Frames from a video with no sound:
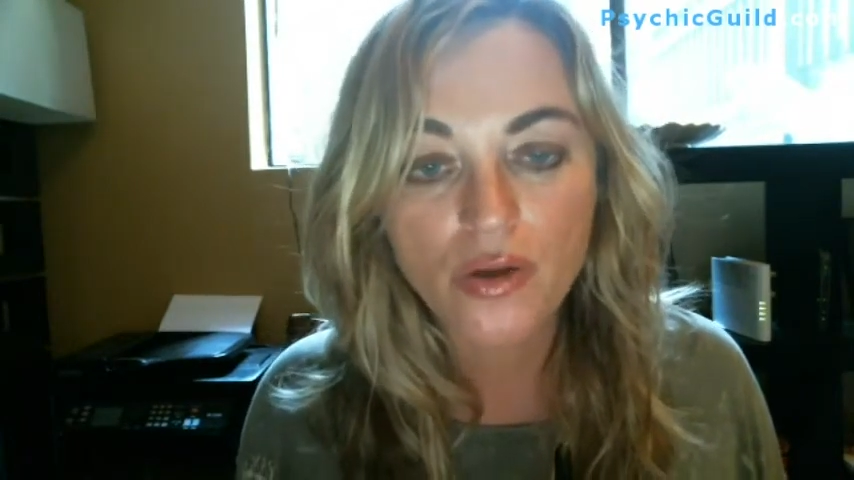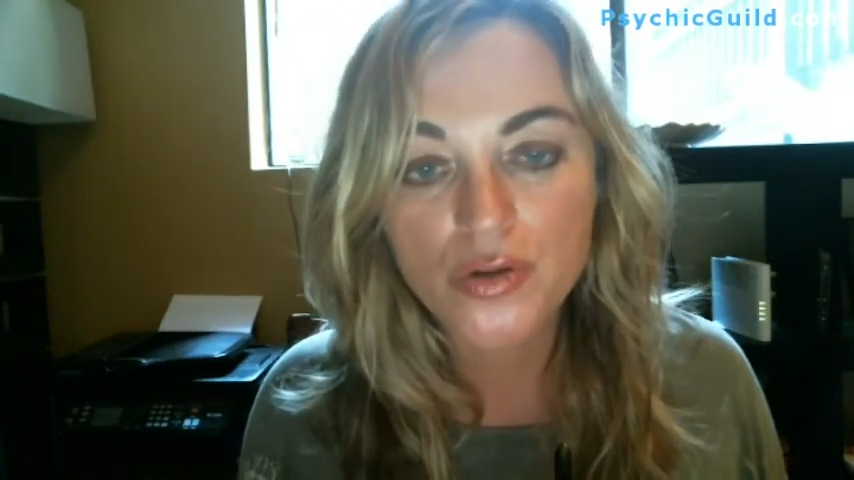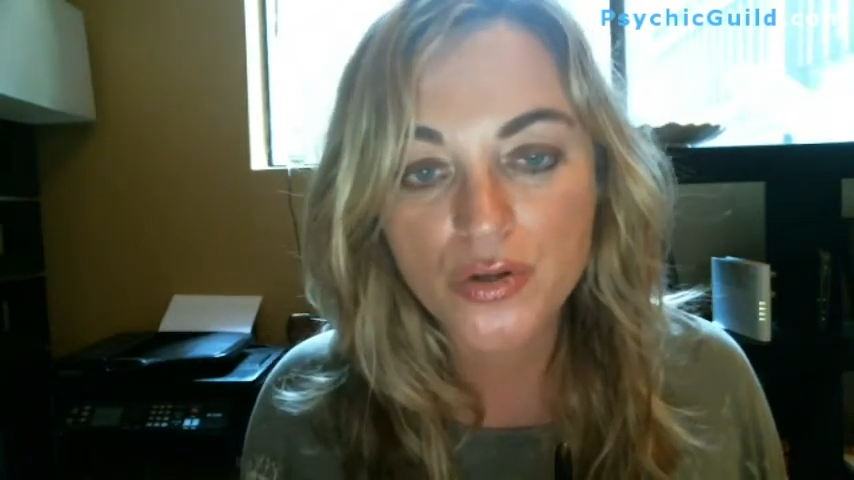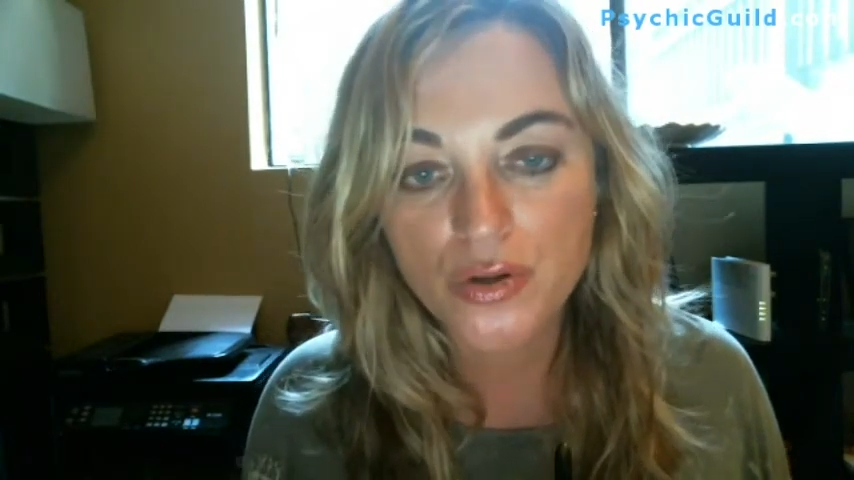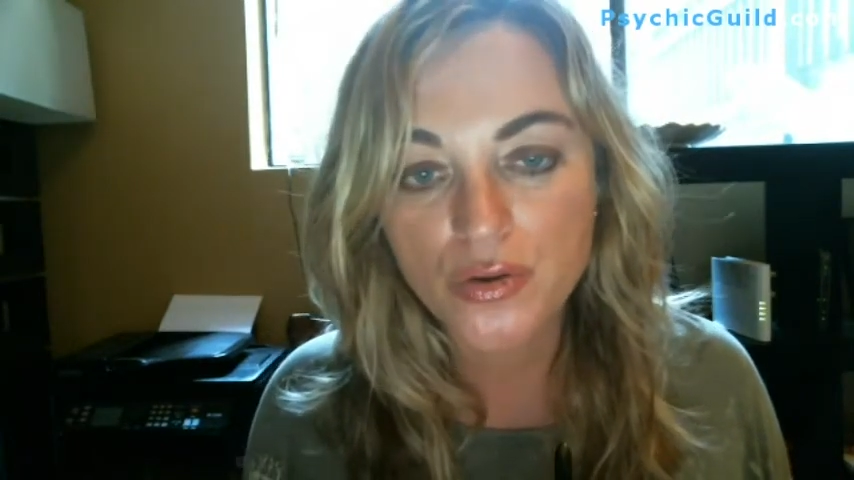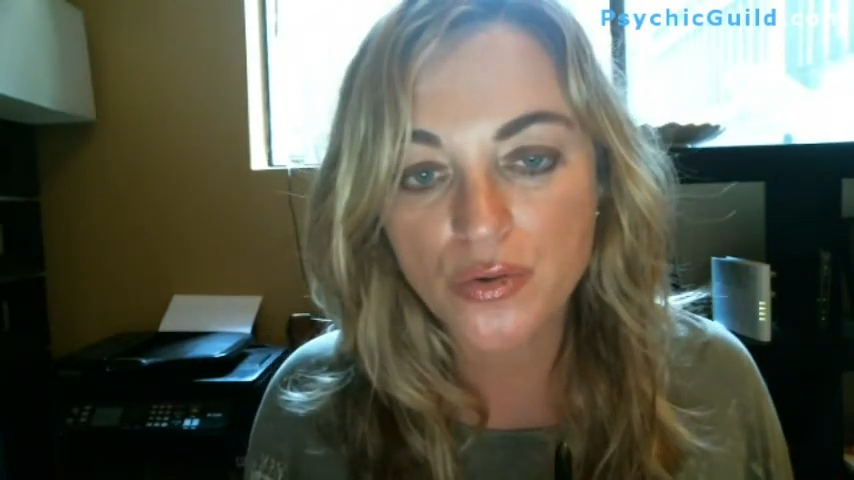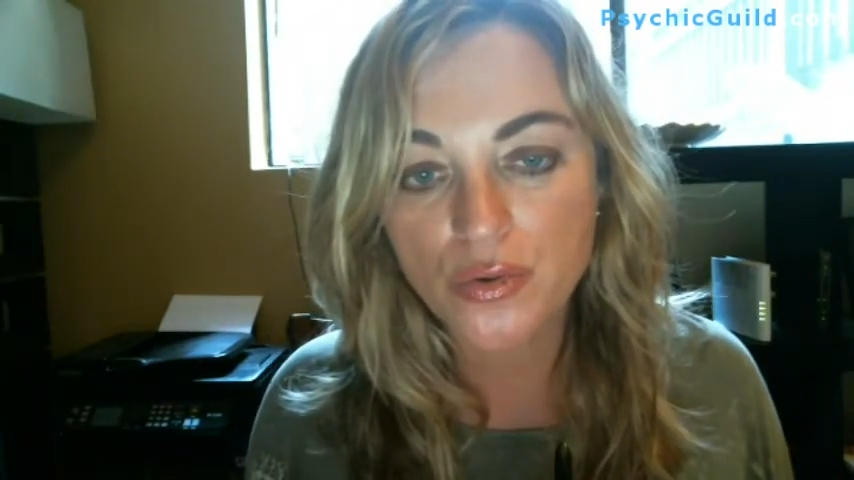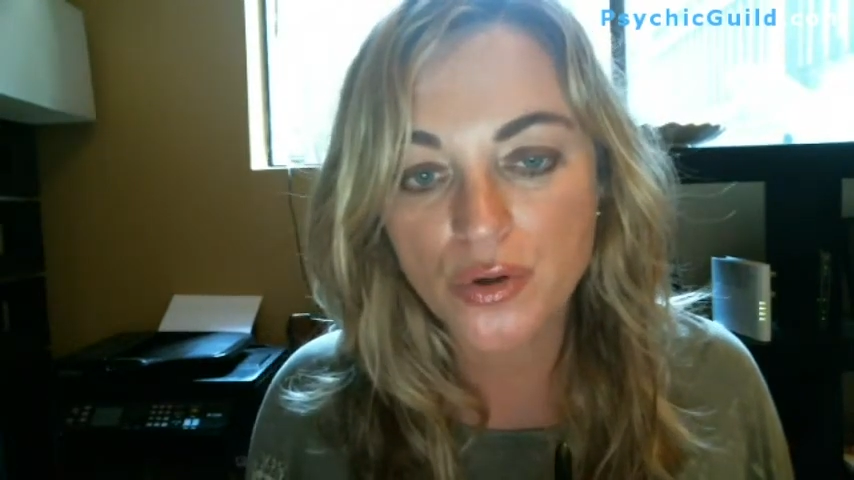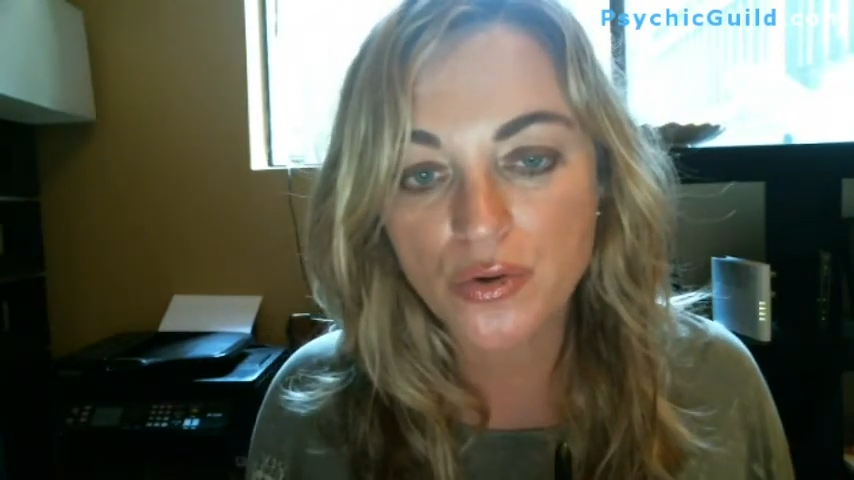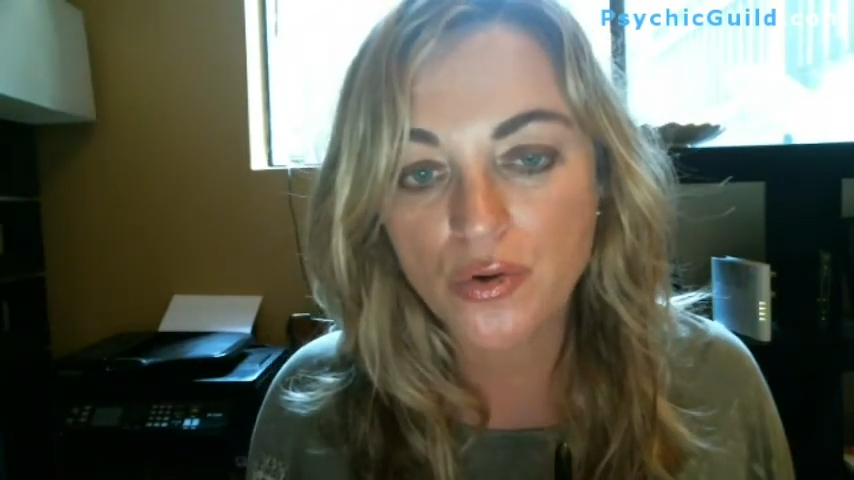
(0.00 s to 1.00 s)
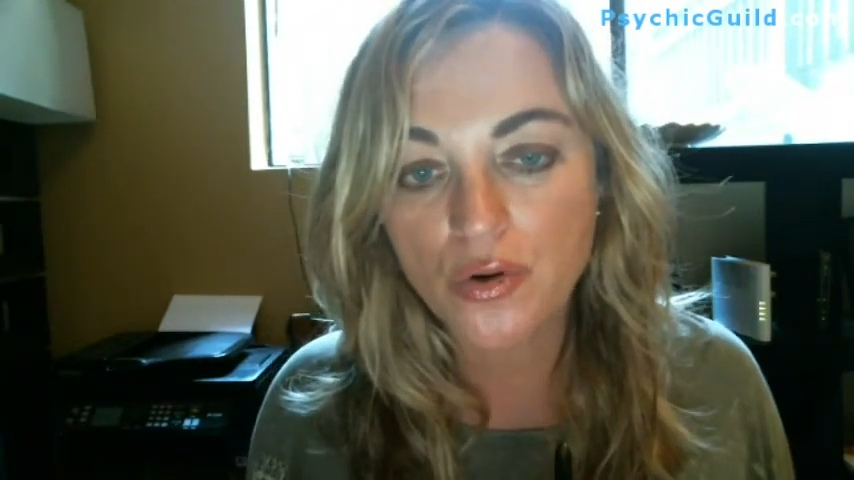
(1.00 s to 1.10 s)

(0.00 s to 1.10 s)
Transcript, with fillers: to your